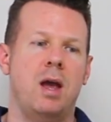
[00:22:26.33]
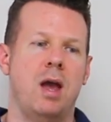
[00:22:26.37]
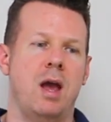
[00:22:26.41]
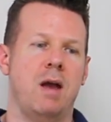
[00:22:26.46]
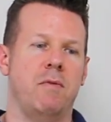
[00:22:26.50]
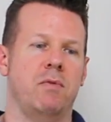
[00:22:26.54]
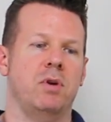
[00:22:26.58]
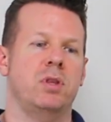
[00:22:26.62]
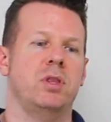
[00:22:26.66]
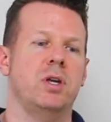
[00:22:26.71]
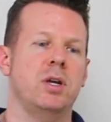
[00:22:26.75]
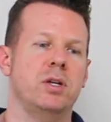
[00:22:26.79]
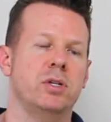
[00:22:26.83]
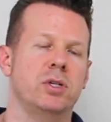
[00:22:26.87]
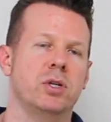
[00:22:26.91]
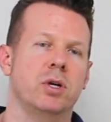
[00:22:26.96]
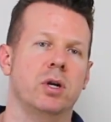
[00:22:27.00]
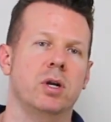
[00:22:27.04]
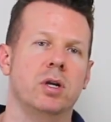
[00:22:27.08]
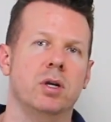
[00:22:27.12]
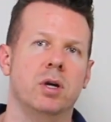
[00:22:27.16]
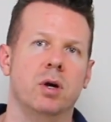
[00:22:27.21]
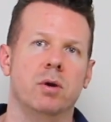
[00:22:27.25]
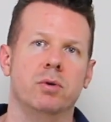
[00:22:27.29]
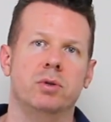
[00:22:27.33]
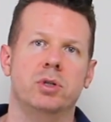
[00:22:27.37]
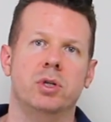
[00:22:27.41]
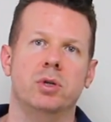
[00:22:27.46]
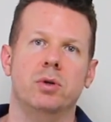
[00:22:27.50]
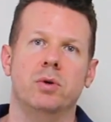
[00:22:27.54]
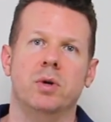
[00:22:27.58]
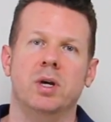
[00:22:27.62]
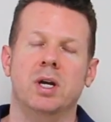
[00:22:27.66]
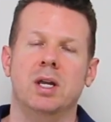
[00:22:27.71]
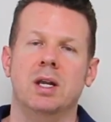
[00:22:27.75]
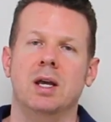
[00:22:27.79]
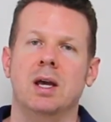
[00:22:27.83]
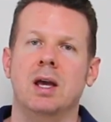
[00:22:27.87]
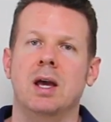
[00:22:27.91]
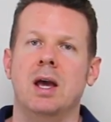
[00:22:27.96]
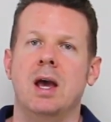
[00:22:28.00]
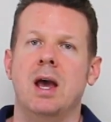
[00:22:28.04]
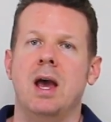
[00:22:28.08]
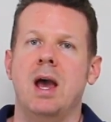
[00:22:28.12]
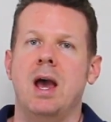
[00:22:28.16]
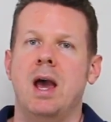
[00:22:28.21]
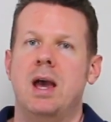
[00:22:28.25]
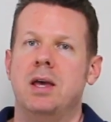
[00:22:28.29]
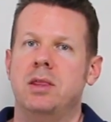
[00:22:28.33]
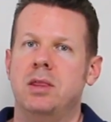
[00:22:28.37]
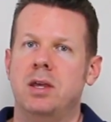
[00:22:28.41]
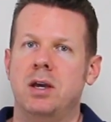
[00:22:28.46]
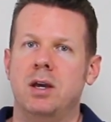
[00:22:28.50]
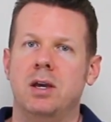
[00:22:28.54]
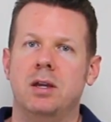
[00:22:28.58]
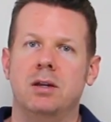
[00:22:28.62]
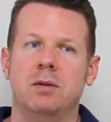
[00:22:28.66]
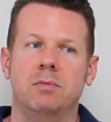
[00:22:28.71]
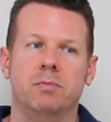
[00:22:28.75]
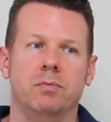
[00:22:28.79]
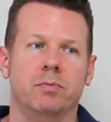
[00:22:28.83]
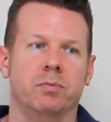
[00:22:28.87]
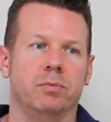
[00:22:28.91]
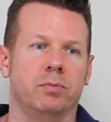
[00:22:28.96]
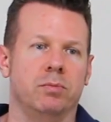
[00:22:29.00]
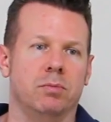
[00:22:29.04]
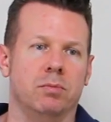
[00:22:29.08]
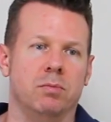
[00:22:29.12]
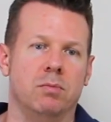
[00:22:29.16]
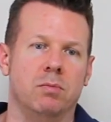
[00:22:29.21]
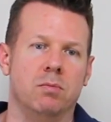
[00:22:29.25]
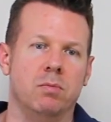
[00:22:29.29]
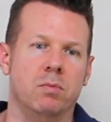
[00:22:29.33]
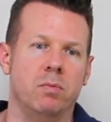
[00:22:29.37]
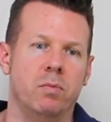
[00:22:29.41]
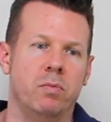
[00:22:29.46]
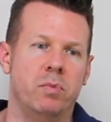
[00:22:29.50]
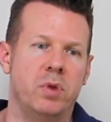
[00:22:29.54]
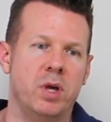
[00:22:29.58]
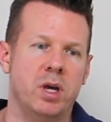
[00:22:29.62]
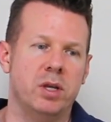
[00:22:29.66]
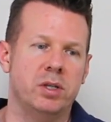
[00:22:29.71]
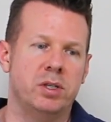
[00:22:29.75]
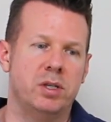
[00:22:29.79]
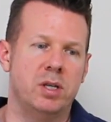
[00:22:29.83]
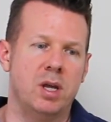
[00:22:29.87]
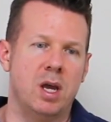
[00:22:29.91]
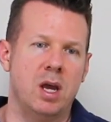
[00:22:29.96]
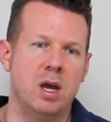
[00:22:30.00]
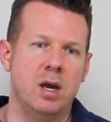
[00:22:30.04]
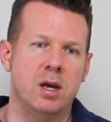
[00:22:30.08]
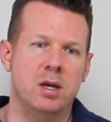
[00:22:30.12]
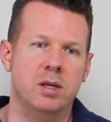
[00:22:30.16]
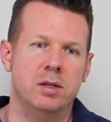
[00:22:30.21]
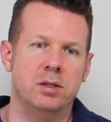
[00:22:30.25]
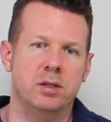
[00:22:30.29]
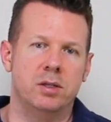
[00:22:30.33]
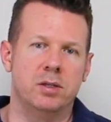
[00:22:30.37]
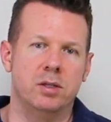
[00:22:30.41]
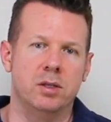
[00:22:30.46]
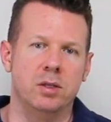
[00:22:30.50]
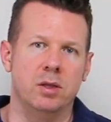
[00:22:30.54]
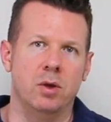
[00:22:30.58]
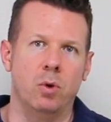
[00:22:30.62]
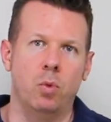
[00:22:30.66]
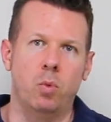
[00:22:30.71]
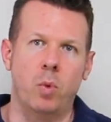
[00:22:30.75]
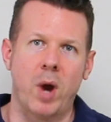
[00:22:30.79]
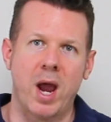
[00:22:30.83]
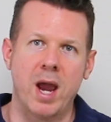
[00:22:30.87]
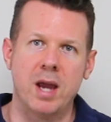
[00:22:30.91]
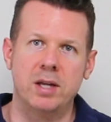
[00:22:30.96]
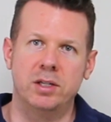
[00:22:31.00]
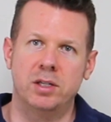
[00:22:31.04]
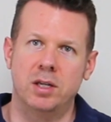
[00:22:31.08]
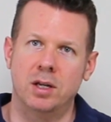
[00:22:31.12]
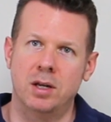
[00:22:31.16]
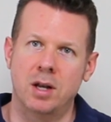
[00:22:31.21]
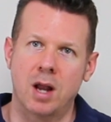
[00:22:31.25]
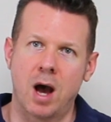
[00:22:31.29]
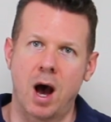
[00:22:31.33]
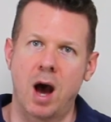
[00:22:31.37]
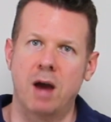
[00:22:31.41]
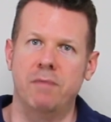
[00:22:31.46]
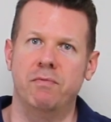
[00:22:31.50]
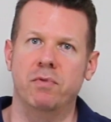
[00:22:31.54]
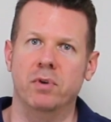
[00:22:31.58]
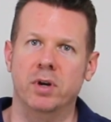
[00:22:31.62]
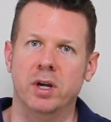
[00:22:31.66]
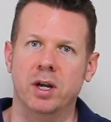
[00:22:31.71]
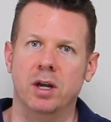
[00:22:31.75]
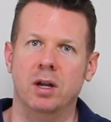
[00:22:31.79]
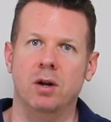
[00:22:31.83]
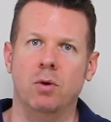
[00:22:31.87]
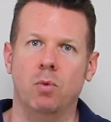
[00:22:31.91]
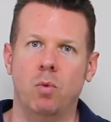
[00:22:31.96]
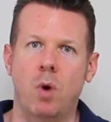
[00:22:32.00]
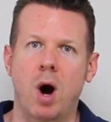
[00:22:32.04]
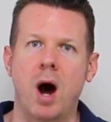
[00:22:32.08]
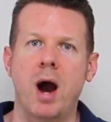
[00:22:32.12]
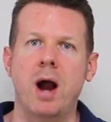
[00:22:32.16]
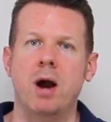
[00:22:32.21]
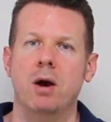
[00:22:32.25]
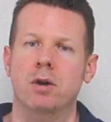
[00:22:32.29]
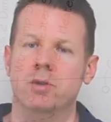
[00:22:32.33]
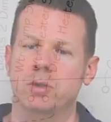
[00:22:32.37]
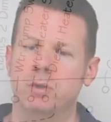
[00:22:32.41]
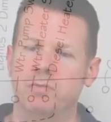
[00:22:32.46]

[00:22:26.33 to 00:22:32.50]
Everything's going to go to it. And then this is the way to not forget a wire.